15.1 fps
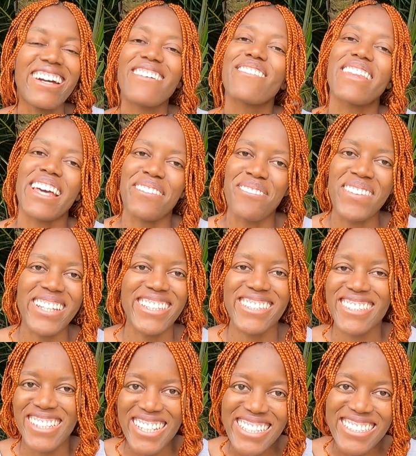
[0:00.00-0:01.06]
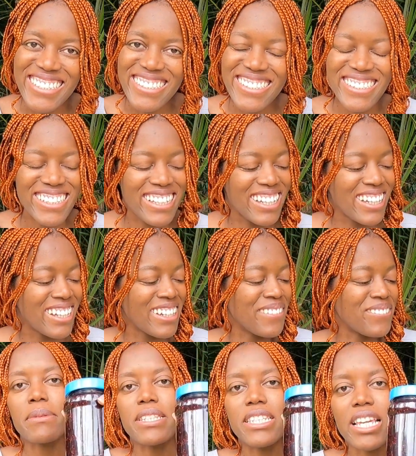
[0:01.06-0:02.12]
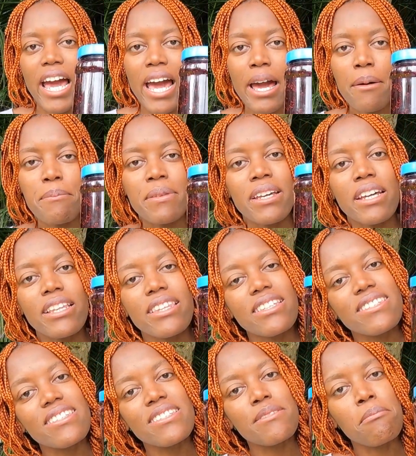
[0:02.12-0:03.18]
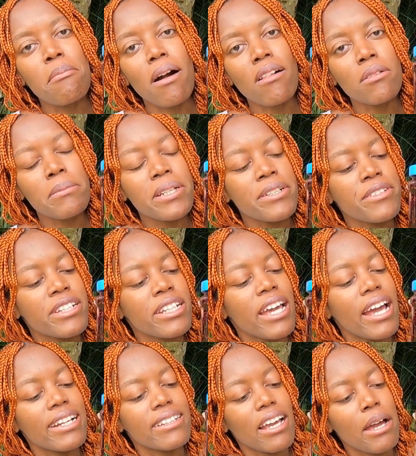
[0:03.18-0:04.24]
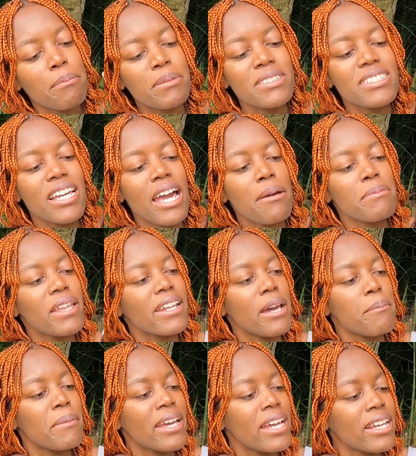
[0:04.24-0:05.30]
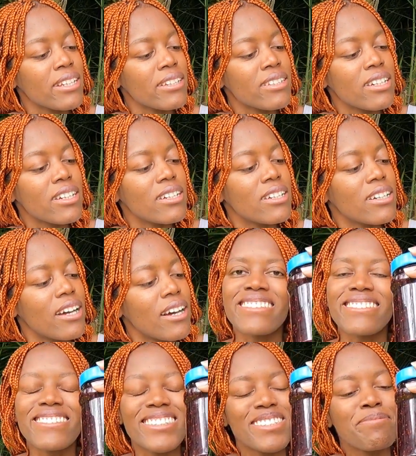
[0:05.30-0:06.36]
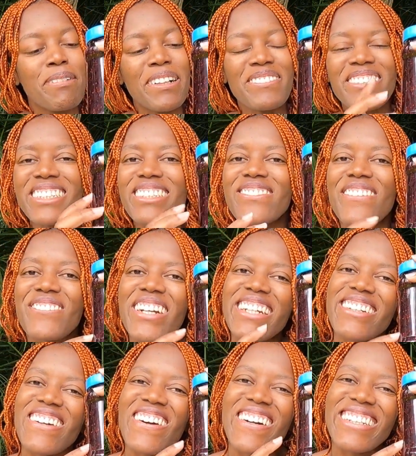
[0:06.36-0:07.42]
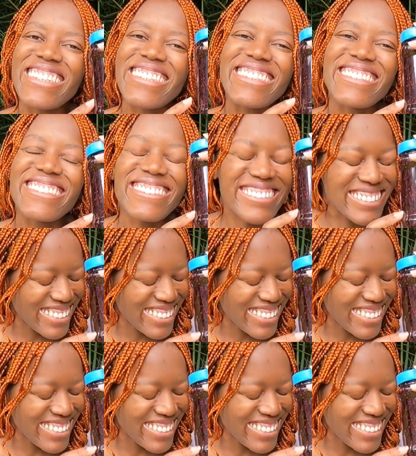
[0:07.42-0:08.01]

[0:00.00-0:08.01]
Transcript: If that makes sense. Jam. This is mulberry and apple jam that I made. It's mulberries from my garden.